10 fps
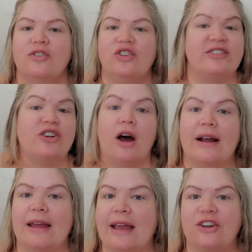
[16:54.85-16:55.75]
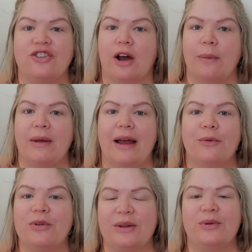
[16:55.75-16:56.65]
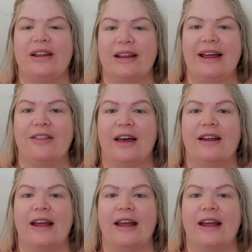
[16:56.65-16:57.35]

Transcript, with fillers: just talking and chopping. I really, really like that.